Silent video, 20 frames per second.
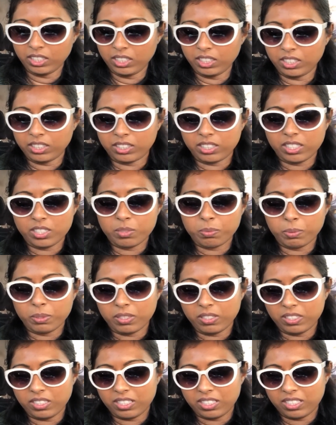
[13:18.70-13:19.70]
This
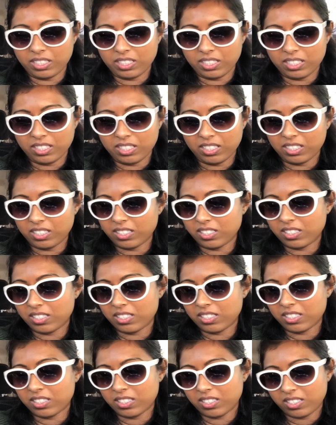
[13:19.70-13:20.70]
one
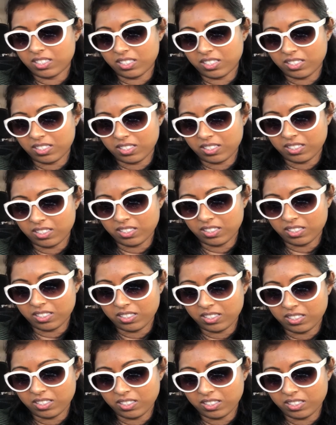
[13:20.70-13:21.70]
is,
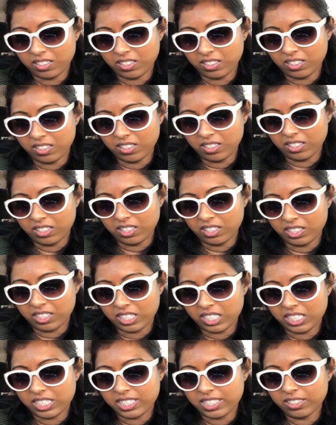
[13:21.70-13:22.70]
it
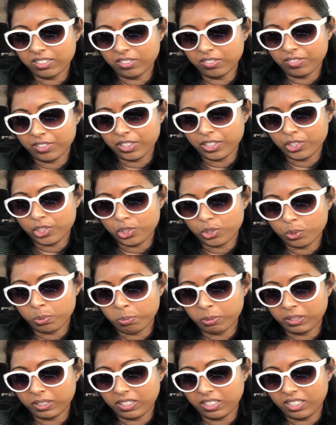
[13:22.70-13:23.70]
says Silver
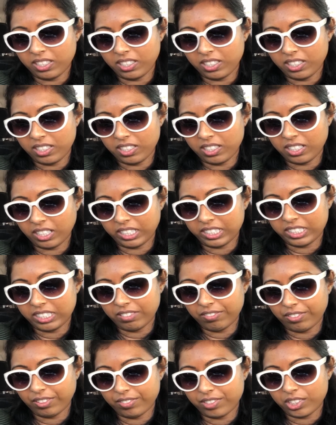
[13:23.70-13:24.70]
Jubilee
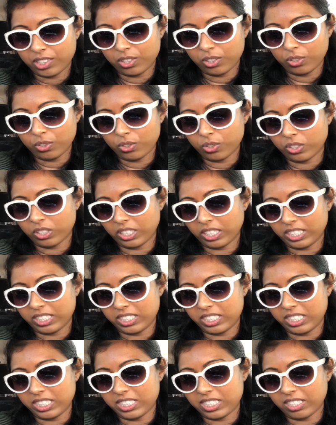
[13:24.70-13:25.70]
1952 to
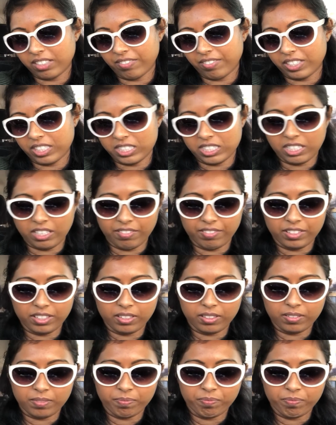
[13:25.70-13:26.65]
1977.